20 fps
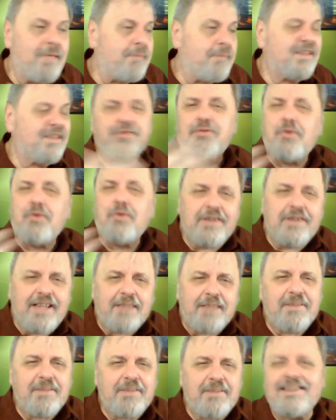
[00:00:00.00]
or maybe it's
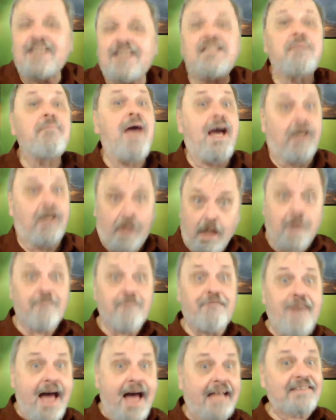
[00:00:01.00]
48 billion doesn't matter
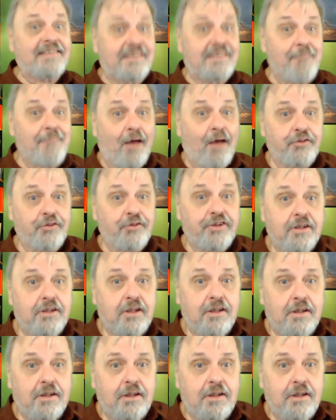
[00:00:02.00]
vast amount.